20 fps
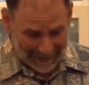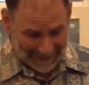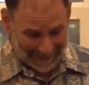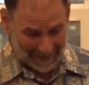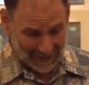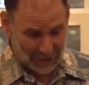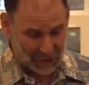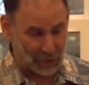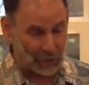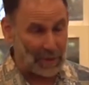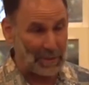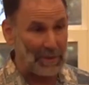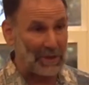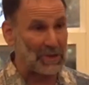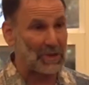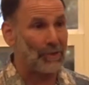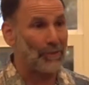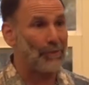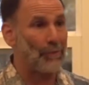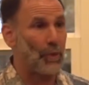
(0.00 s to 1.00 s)
it
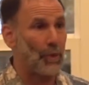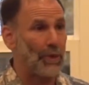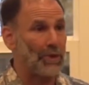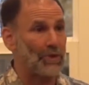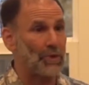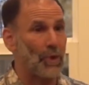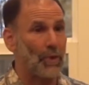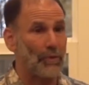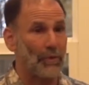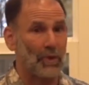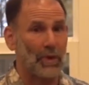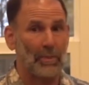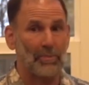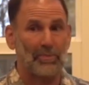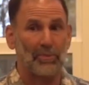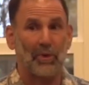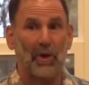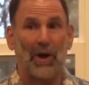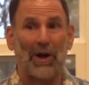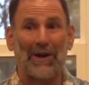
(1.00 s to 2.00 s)
distributes the force over a
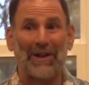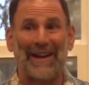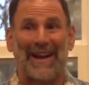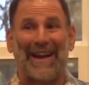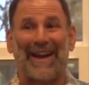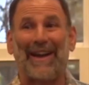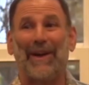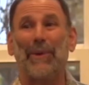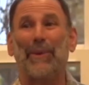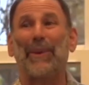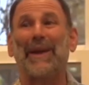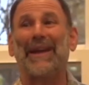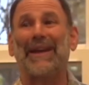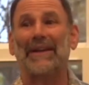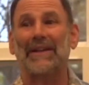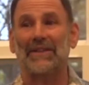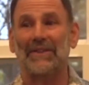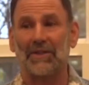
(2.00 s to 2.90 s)
broad area.